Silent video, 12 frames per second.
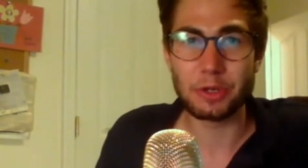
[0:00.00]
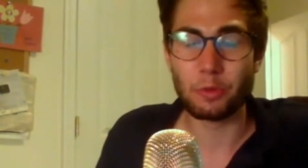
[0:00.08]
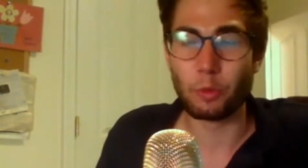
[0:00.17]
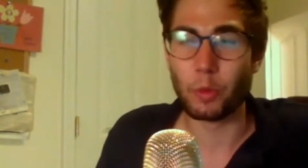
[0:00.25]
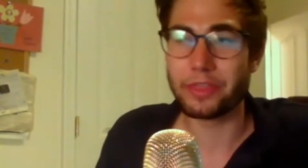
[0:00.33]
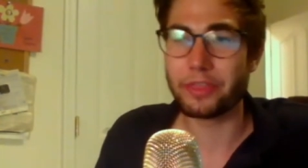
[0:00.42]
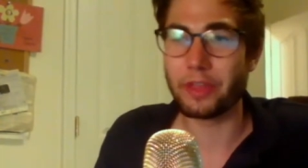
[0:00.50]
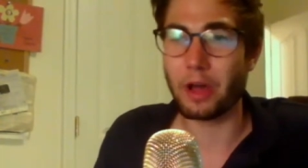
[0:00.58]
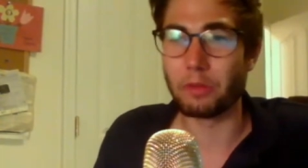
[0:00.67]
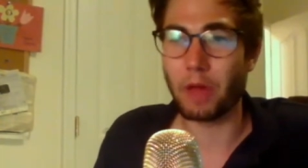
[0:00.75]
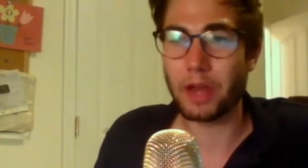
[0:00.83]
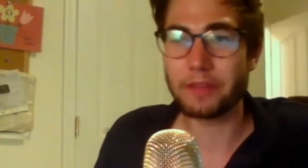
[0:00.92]
with a
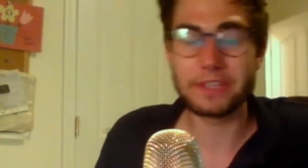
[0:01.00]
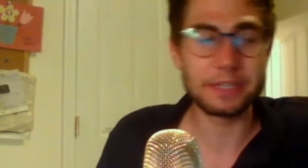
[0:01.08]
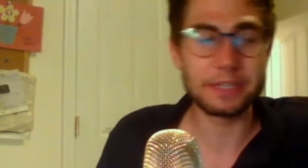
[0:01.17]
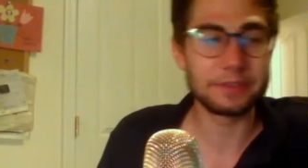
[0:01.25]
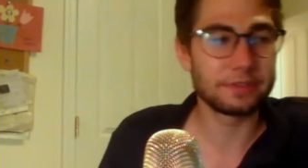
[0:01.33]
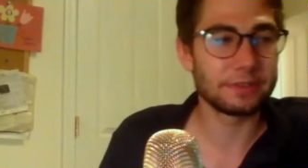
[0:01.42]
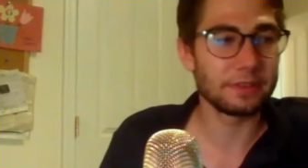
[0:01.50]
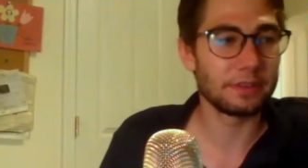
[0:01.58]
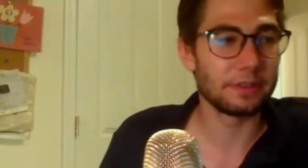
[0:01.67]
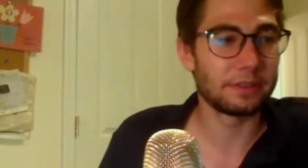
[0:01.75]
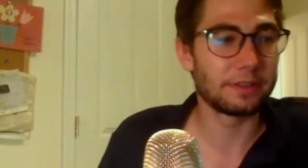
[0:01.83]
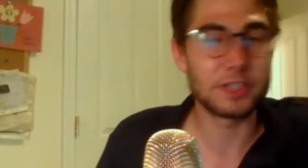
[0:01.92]
lot of these
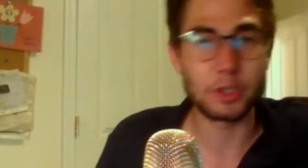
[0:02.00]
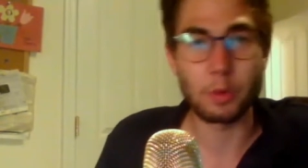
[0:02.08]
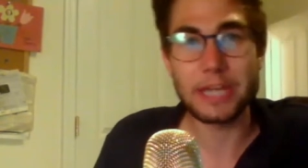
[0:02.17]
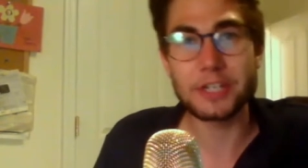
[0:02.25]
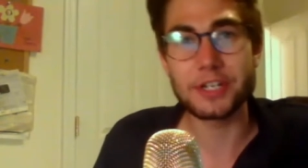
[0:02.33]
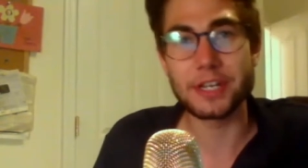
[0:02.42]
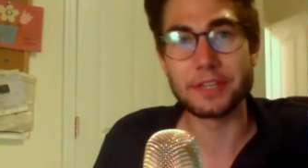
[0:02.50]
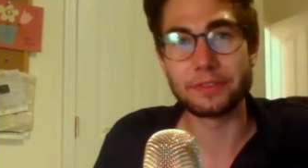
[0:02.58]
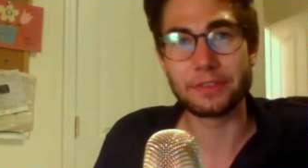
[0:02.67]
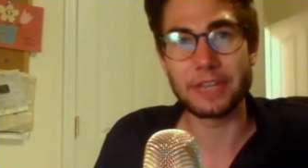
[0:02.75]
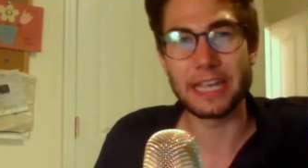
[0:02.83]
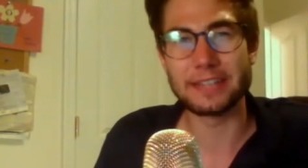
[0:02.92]

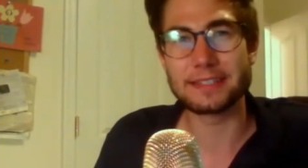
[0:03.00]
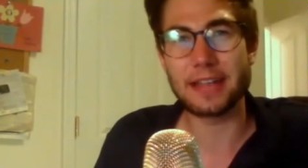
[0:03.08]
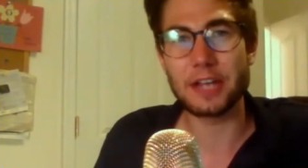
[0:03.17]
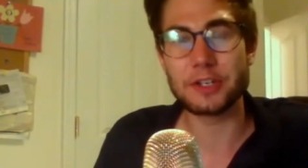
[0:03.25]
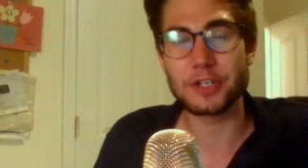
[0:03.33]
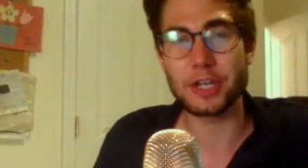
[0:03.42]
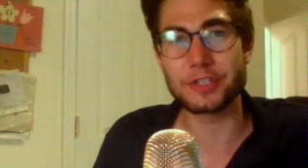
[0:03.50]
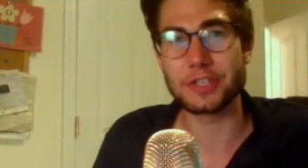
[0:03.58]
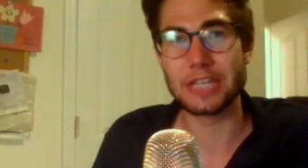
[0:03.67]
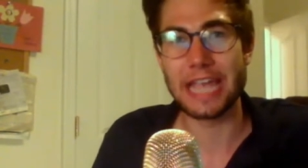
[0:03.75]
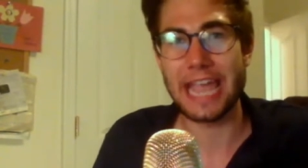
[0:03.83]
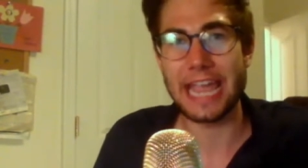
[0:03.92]
situations, it's not
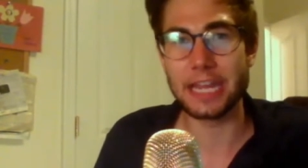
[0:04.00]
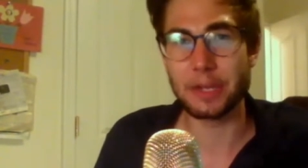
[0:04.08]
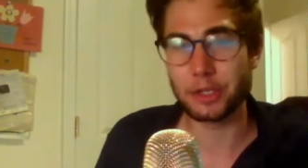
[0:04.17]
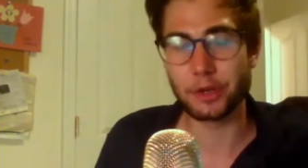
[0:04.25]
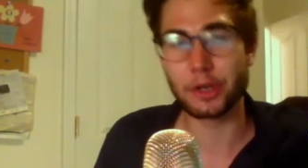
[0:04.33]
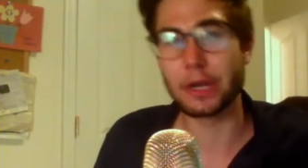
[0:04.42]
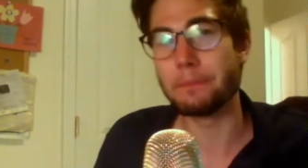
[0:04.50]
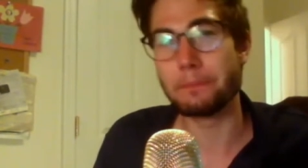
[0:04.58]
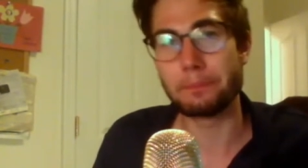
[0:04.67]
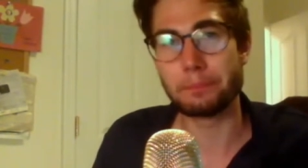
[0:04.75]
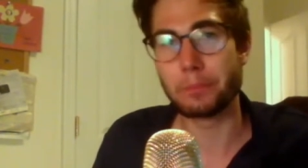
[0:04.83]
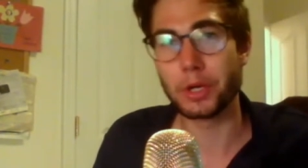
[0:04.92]
just, hey, you're going
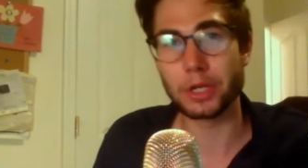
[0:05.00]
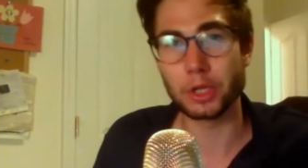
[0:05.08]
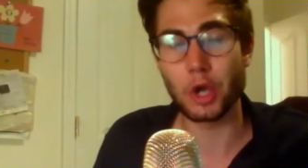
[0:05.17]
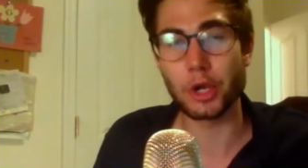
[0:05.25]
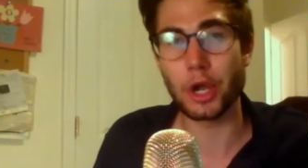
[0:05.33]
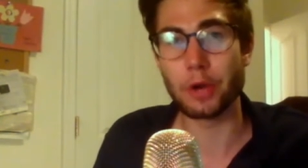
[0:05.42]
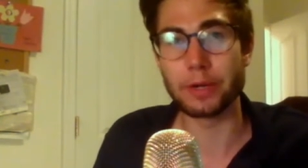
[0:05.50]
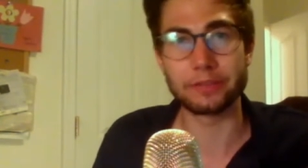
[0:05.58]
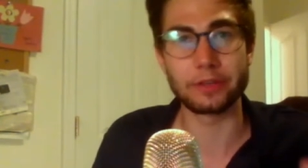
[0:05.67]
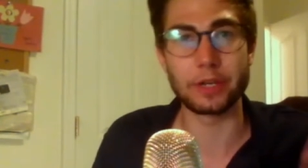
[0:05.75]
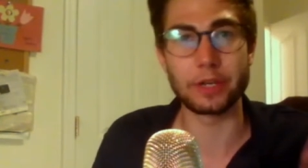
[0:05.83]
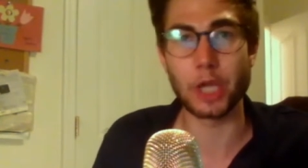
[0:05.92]
to put a logo and
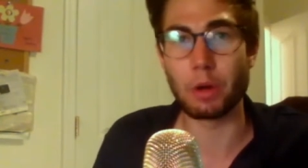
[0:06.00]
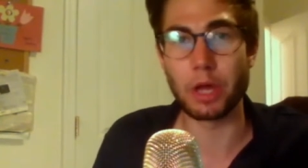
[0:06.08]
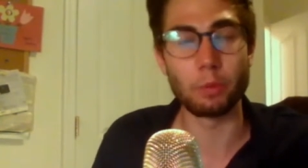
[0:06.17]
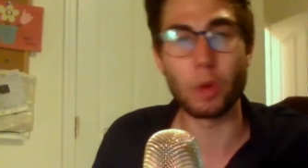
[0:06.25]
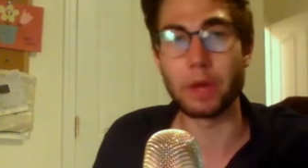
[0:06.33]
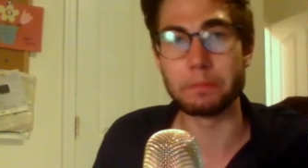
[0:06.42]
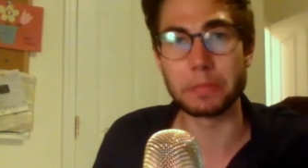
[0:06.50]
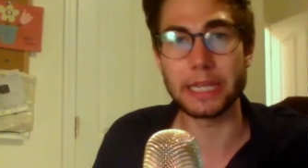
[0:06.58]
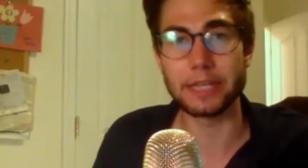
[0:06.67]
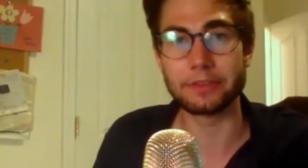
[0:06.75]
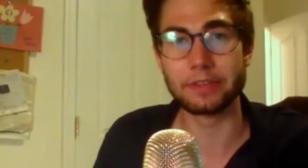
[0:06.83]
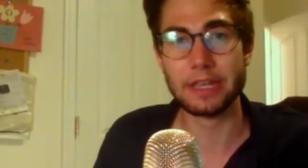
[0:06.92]
it's going to go on one
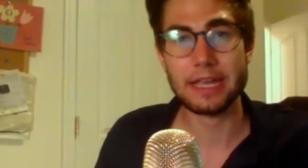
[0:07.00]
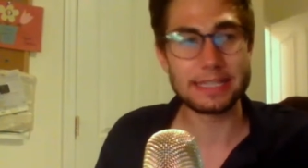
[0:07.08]
place.